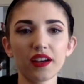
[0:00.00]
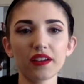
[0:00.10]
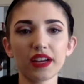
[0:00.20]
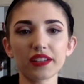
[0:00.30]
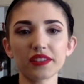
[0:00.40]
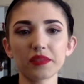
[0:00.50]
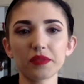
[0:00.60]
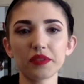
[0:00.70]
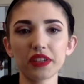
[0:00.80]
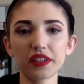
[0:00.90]
All right, so
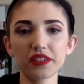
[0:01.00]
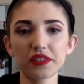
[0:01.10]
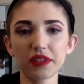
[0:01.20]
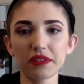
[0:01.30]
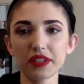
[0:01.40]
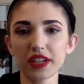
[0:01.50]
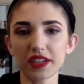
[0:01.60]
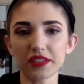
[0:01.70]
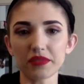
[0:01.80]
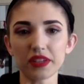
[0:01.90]
moving on to our
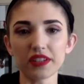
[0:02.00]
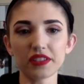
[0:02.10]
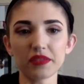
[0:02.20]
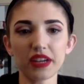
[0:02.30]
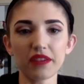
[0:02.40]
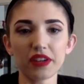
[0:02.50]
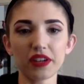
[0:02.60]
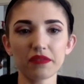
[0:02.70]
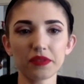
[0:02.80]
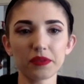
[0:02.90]
next one. So we have our
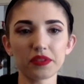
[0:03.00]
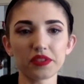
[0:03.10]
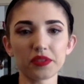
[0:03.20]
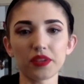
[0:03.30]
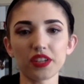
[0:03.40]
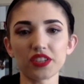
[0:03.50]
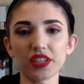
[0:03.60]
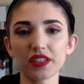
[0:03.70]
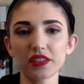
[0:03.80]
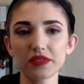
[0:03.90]
influencer
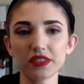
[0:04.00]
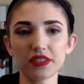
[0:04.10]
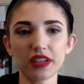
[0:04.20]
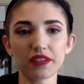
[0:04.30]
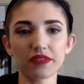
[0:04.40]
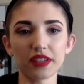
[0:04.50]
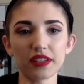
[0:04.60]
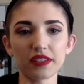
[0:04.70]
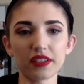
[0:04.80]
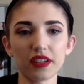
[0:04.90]
project. This one's a lot of
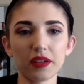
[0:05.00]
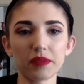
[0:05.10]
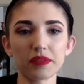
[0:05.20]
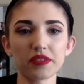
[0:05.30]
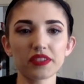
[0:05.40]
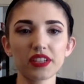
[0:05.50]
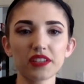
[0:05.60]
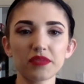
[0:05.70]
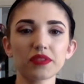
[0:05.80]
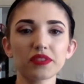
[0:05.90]
fun. So in
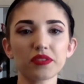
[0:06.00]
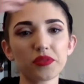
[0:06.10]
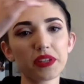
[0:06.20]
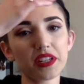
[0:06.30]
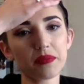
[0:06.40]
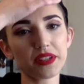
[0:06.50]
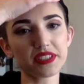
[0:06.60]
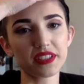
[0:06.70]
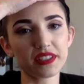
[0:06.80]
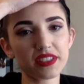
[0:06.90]
today's world, social media
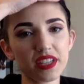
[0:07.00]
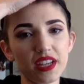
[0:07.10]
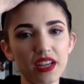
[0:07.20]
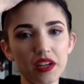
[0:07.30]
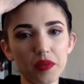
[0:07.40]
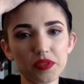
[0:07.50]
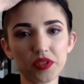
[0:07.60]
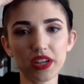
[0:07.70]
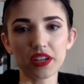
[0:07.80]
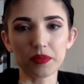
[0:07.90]
presence helps
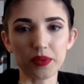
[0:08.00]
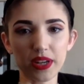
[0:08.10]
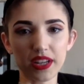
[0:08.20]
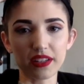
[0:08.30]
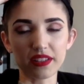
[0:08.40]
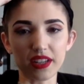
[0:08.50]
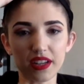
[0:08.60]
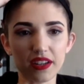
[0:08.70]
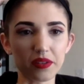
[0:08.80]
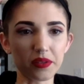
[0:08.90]
create your brand
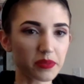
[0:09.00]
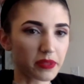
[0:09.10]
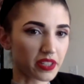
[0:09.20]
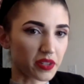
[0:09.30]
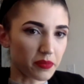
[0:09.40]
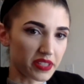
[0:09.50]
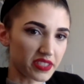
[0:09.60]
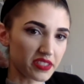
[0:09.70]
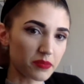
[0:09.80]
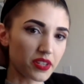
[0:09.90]
and ultimately your
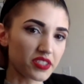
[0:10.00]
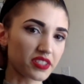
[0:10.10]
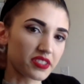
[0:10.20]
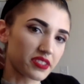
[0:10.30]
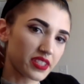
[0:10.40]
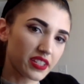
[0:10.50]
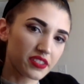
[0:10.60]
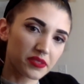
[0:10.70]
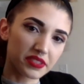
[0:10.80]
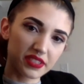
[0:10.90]
business. The project is
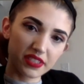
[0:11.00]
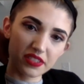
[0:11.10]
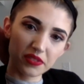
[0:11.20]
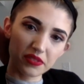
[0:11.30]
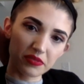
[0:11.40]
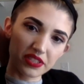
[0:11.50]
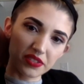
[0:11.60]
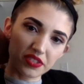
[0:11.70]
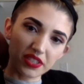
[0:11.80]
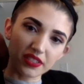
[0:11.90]
intended to assist you in
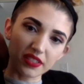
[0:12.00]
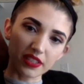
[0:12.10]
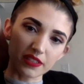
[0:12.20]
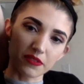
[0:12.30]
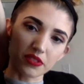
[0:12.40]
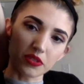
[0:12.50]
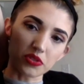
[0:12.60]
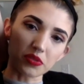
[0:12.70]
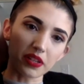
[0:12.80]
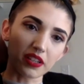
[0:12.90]
researching successful
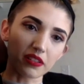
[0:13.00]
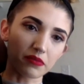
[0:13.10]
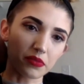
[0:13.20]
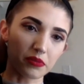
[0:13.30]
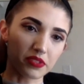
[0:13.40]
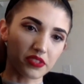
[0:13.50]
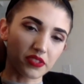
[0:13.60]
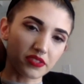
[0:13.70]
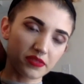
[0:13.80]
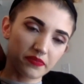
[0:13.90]
social media
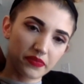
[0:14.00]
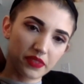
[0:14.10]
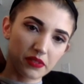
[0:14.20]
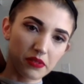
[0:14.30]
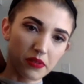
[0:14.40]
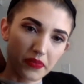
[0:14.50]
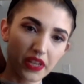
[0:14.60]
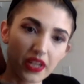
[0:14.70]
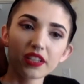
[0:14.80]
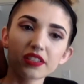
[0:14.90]
influencers. Cool.
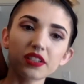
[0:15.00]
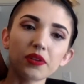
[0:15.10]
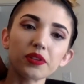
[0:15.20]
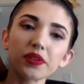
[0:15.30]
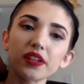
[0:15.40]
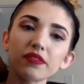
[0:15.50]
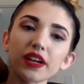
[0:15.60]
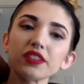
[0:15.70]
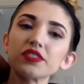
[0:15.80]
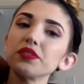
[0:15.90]
So you'll need to
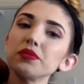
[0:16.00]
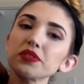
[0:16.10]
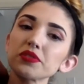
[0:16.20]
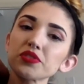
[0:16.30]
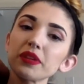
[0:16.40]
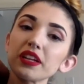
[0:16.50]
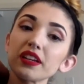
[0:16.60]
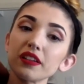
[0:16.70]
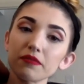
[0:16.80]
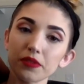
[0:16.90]
find 2 social
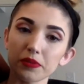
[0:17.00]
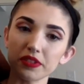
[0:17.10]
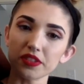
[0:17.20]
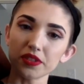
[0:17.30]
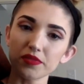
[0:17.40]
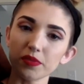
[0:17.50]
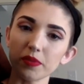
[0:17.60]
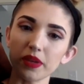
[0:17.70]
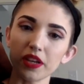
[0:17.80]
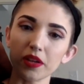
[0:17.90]
media influencers
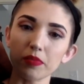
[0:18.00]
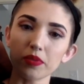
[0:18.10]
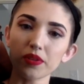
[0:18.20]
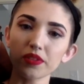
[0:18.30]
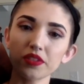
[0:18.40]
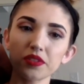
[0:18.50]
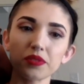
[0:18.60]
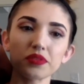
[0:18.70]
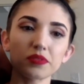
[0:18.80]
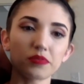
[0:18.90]
from the makeup world and
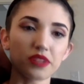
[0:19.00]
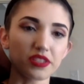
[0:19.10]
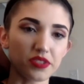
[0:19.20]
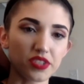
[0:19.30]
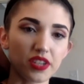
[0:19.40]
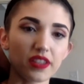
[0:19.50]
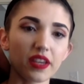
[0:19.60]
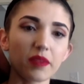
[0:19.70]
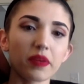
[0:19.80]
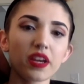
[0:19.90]
do some research on
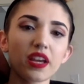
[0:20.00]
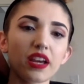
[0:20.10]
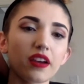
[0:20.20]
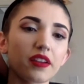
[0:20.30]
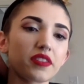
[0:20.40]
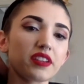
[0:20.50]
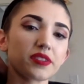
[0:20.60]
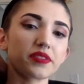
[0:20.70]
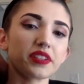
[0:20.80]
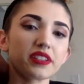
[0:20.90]
them.
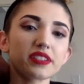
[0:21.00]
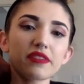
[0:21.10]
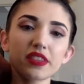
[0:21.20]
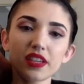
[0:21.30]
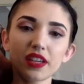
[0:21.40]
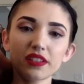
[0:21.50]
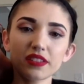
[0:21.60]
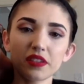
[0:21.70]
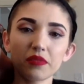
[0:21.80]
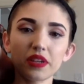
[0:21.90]
These are the 7
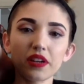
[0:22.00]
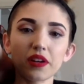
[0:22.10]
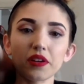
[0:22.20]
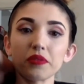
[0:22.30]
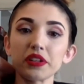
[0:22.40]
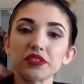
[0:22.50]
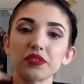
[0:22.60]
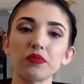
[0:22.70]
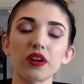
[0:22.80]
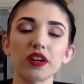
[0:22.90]
things that we are going
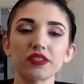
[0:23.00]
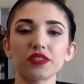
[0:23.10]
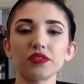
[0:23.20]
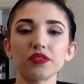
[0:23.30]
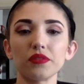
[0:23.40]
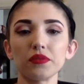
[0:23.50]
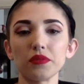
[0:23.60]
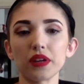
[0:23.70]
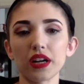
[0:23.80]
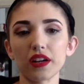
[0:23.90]
to want
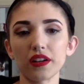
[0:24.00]
to